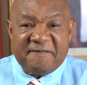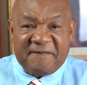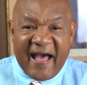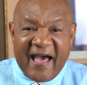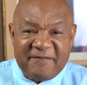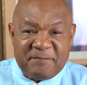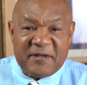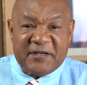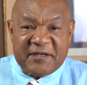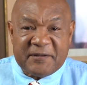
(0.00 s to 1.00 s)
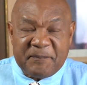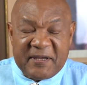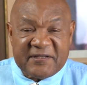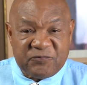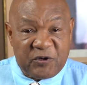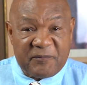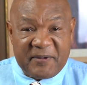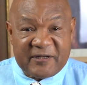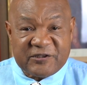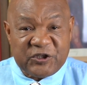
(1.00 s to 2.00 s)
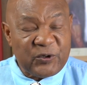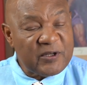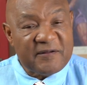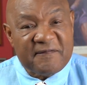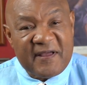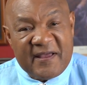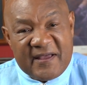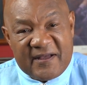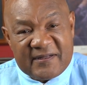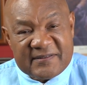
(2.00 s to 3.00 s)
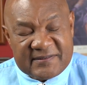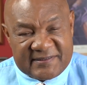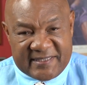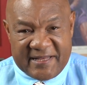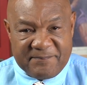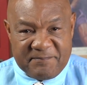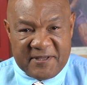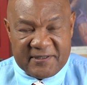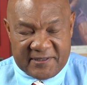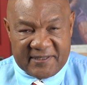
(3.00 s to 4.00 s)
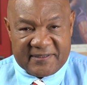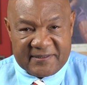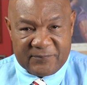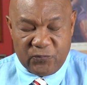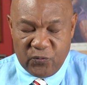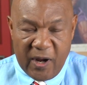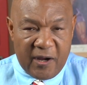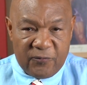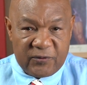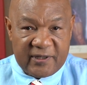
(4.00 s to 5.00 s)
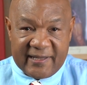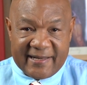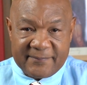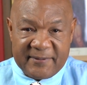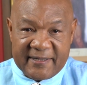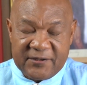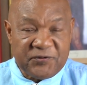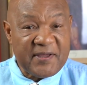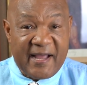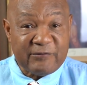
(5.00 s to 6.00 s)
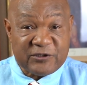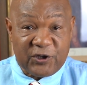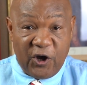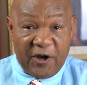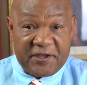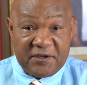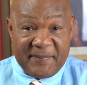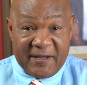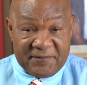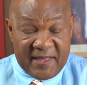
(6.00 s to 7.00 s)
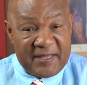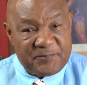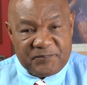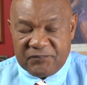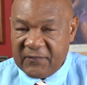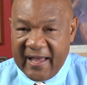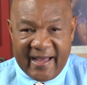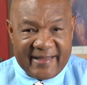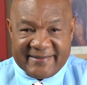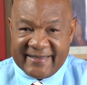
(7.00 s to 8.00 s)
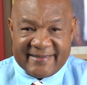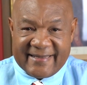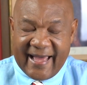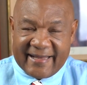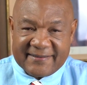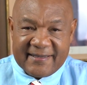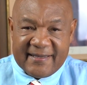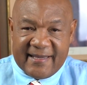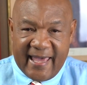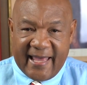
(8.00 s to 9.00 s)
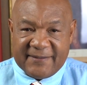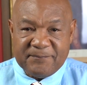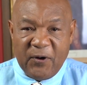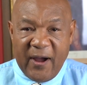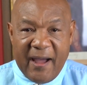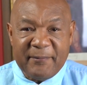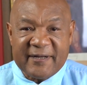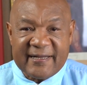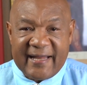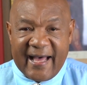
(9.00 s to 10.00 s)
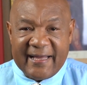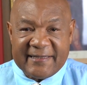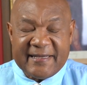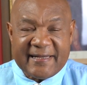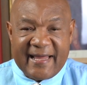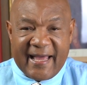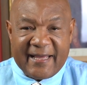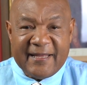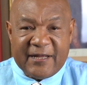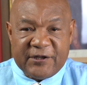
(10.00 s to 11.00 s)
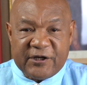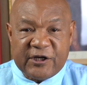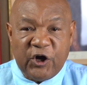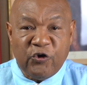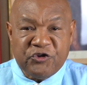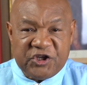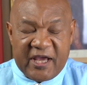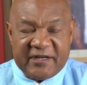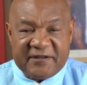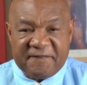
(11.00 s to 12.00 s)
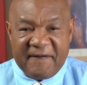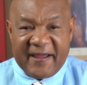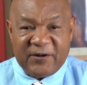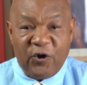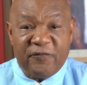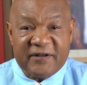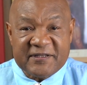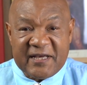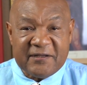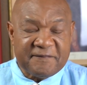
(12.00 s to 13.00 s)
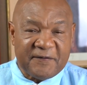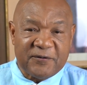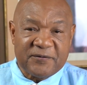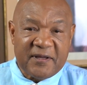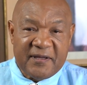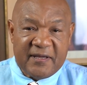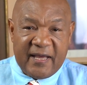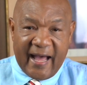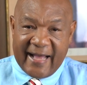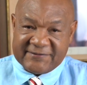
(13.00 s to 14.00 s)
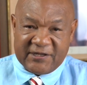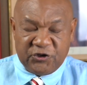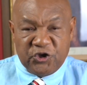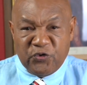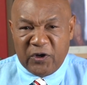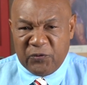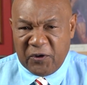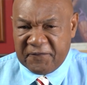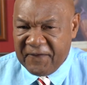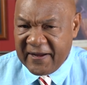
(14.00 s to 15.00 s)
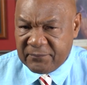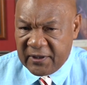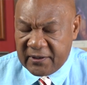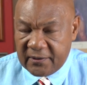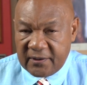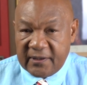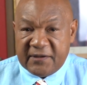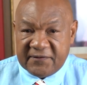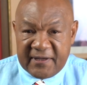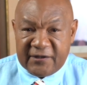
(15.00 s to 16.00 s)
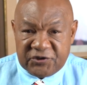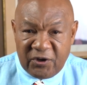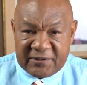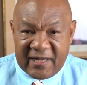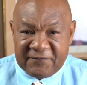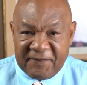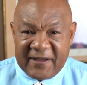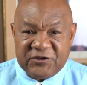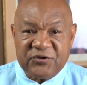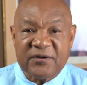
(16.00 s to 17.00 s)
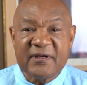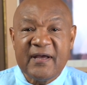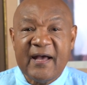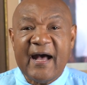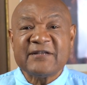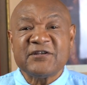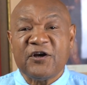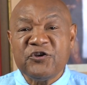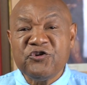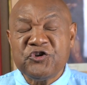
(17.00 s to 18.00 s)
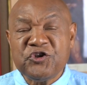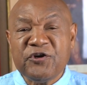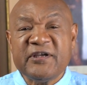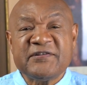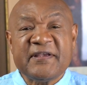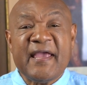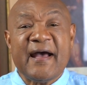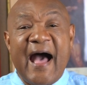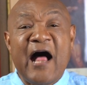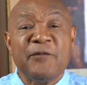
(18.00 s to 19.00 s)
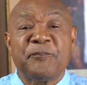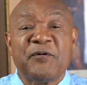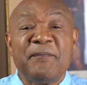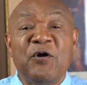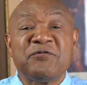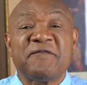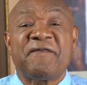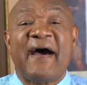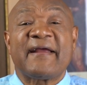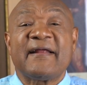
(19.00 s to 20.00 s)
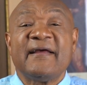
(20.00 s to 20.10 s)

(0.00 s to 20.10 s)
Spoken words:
$5 million apiece would have been a total of $10 million. Wow, what a lot of money. You think I was going to argue about that? I did not. And Muhammad Ali and I negotiated the fight over the telephone. I said, "Do you really want to fight me?" He said, "Yeah, George, I'll fight you." I said, "Are you sure?" He said, "Yeah, I'll promote the fight."